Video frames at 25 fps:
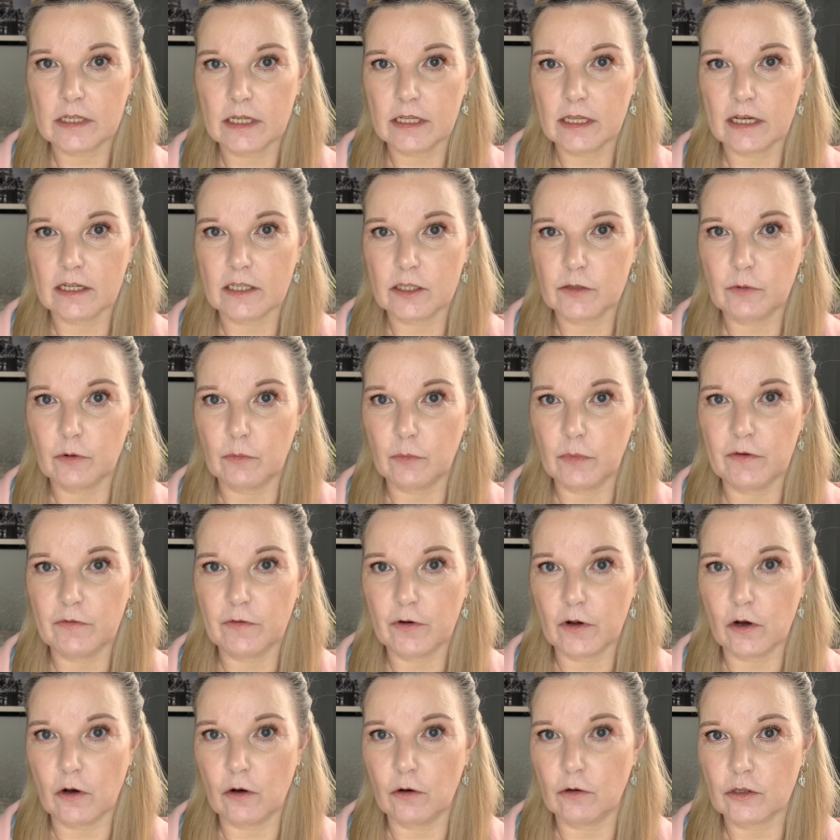that's what
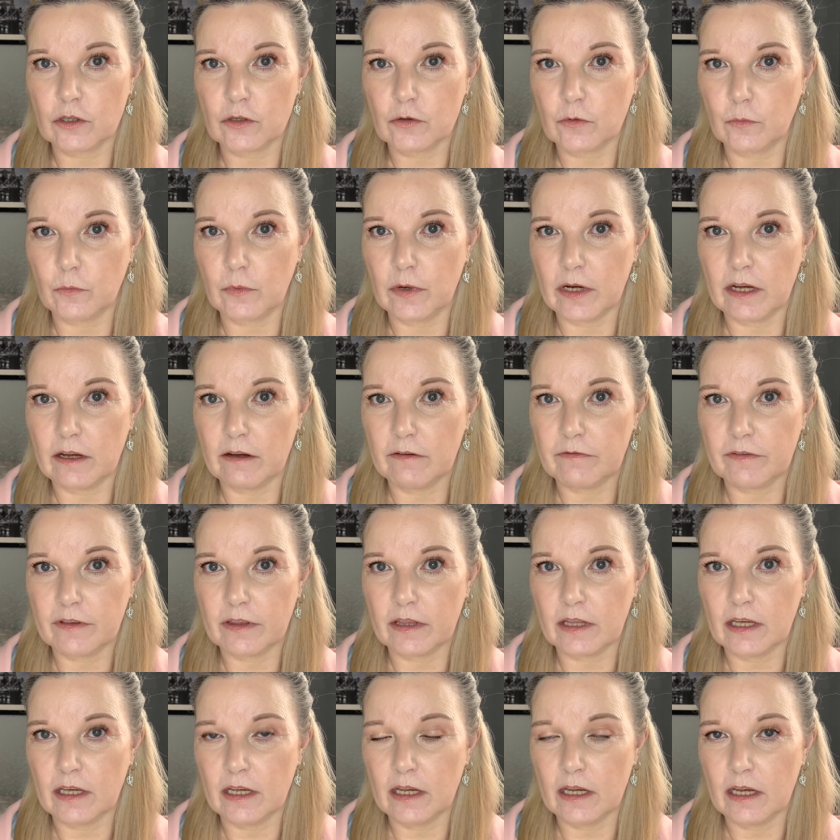we've got with
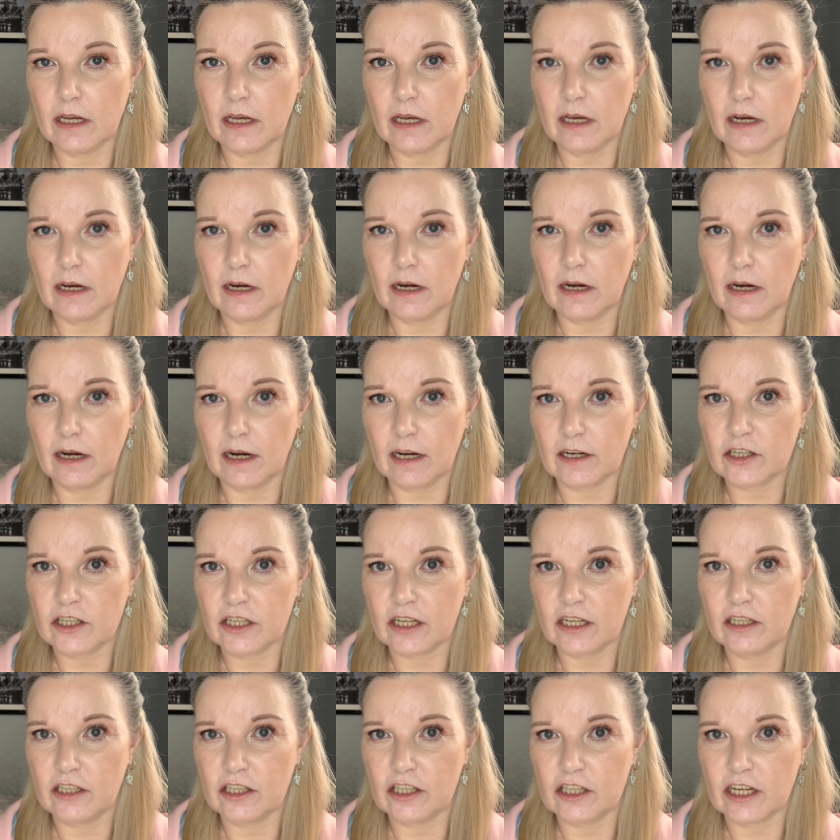the Lash
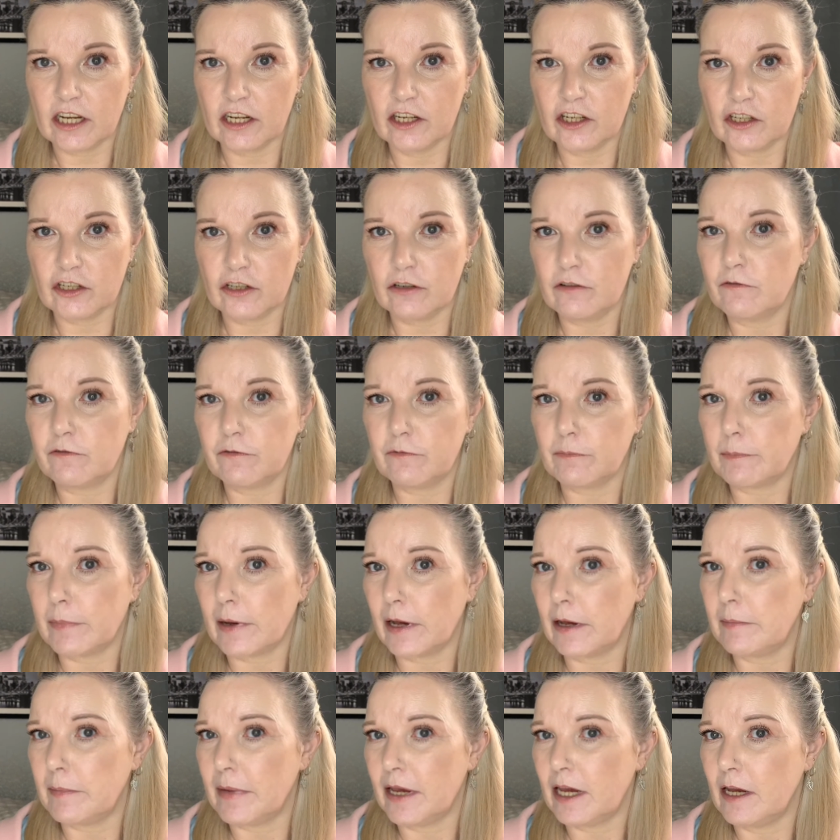Sensational
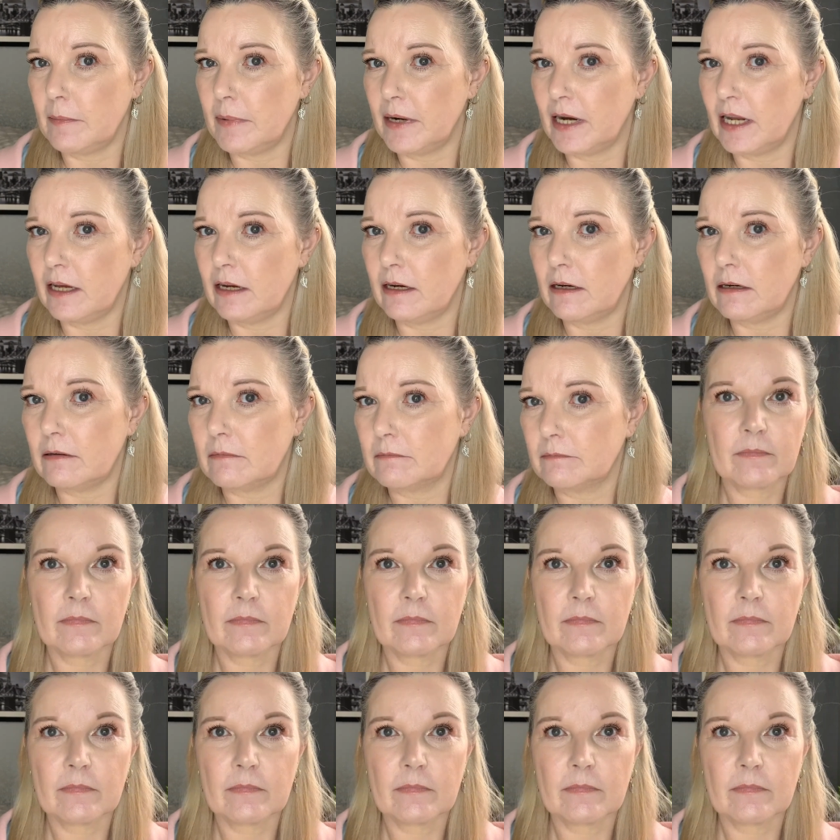by Maybelline.